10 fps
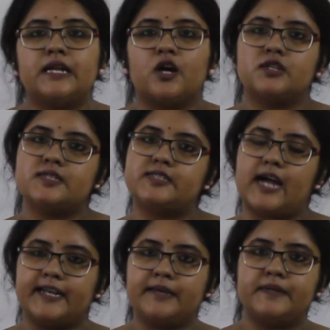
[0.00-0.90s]
Now the
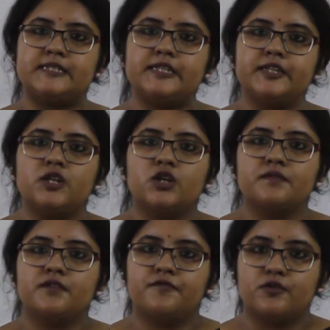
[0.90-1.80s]
study material
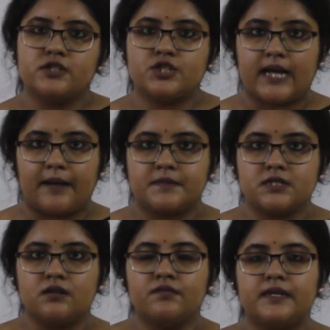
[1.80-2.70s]
of the full chapter